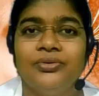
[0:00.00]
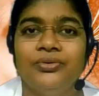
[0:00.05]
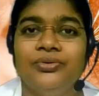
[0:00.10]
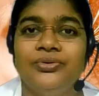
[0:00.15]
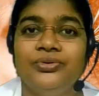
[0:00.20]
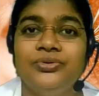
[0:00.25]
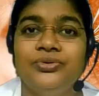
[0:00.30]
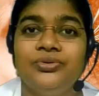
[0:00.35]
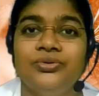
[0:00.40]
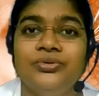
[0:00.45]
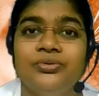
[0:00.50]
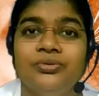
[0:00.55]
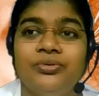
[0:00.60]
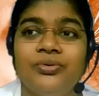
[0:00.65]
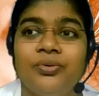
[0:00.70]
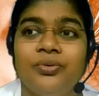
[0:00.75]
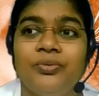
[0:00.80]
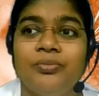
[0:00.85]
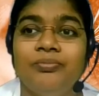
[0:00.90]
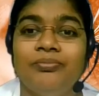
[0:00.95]
to
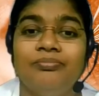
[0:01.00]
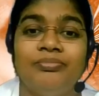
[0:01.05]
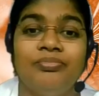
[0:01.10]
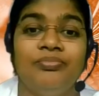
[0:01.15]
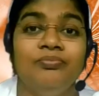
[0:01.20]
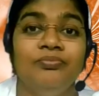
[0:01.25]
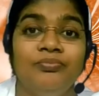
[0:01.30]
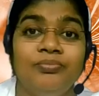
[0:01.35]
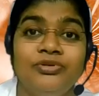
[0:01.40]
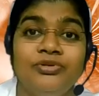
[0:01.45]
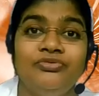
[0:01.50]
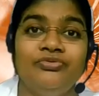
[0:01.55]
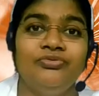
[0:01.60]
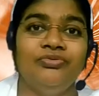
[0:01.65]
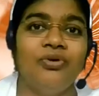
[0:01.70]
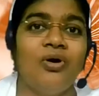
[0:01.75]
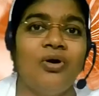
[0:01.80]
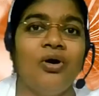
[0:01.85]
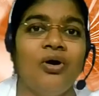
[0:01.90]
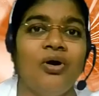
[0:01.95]

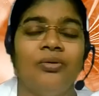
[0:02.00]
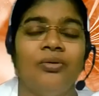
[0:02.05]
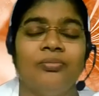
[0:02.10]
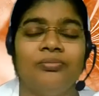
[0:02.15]
perform,